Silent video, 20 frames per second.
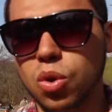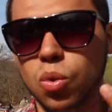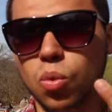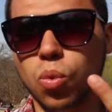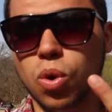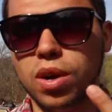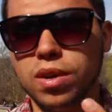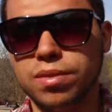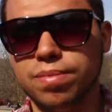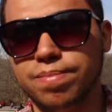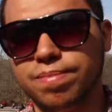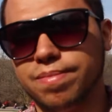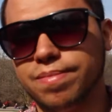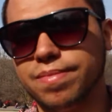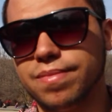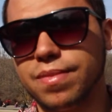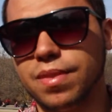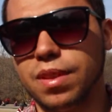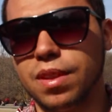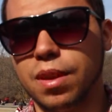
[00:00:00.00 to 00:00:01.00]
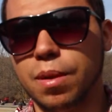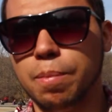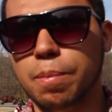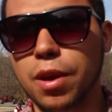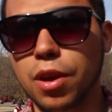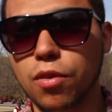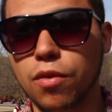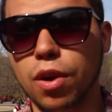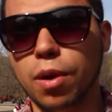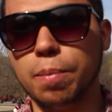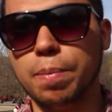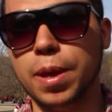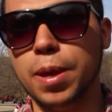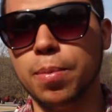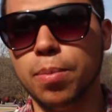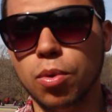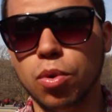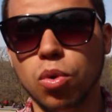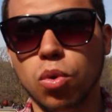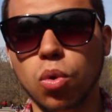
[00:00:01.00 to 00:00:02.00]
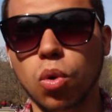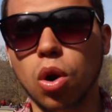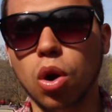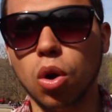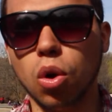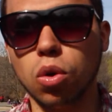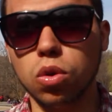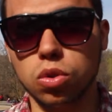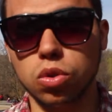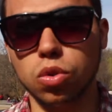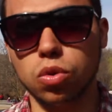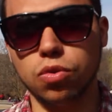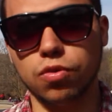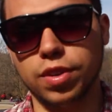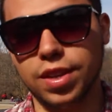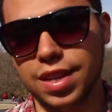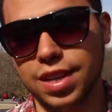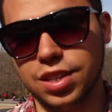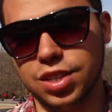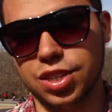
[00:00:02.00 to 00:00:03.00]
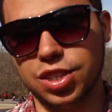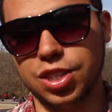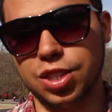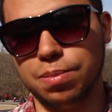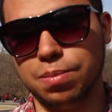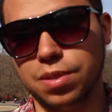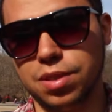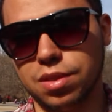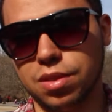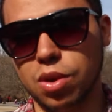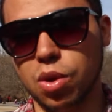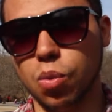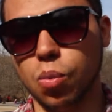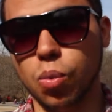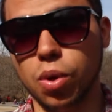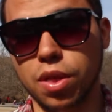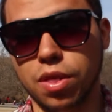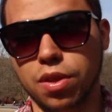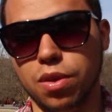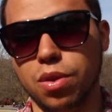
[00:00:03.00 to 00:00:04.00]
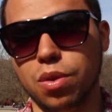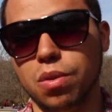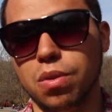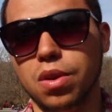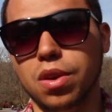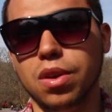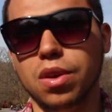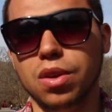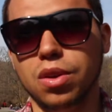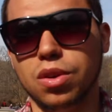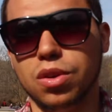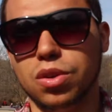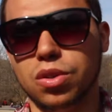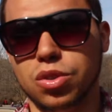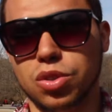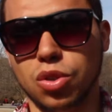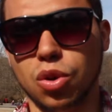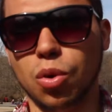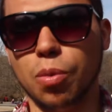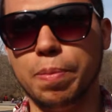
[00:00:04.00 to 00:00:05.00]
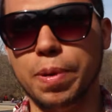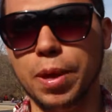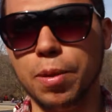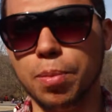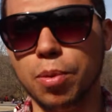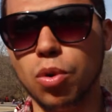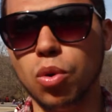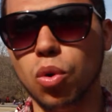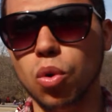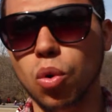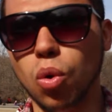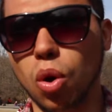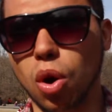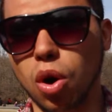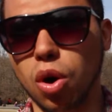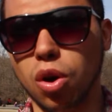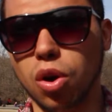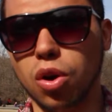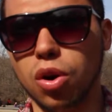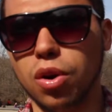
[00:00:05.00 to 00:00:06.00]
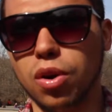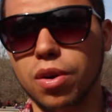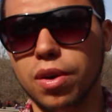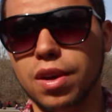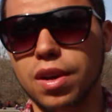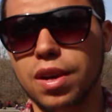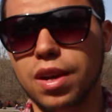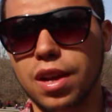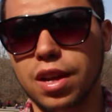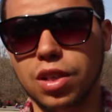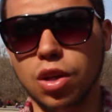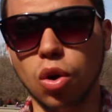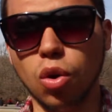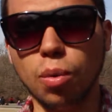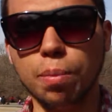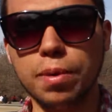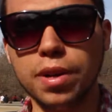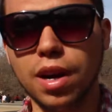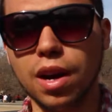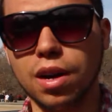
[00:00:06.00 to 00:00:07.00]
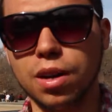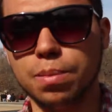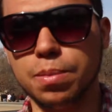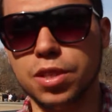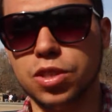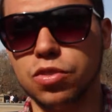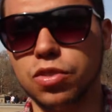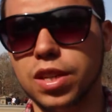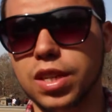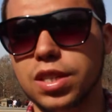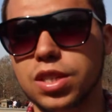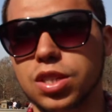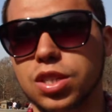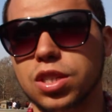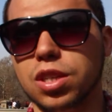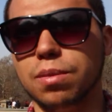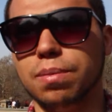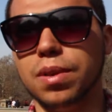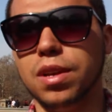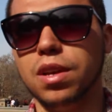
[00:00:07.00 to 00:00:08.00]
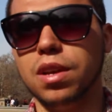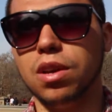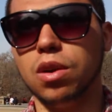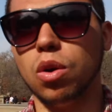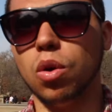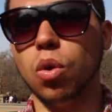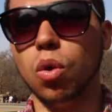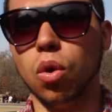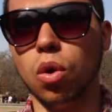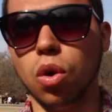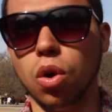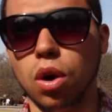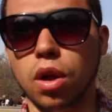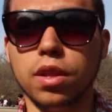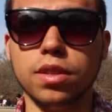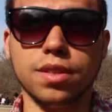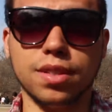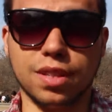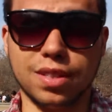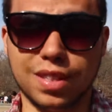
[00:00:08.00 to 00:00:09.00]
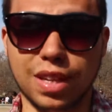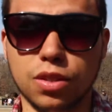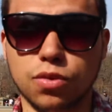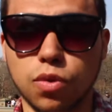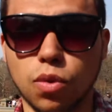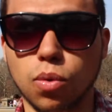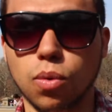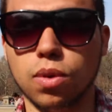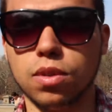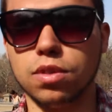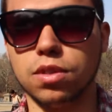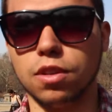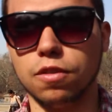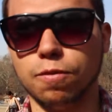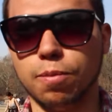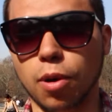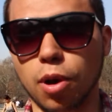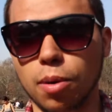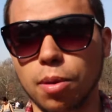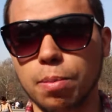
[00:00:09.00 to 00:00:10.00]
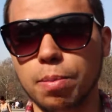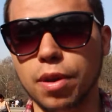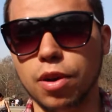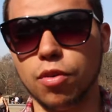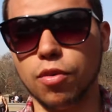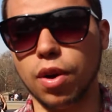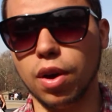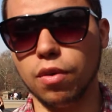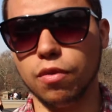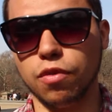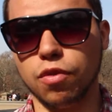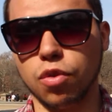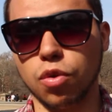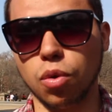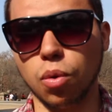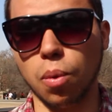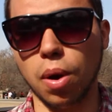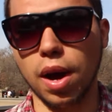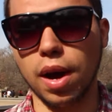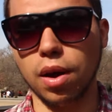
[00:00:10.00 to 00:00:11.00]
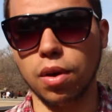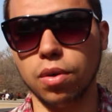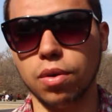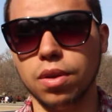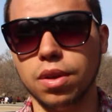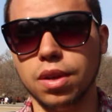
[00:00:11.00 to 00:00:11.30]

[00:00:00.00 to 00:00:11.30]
1, be around people who are also in relationships with you. So people who are in their own monogamous relationship, and successful ones have probably been around for a while.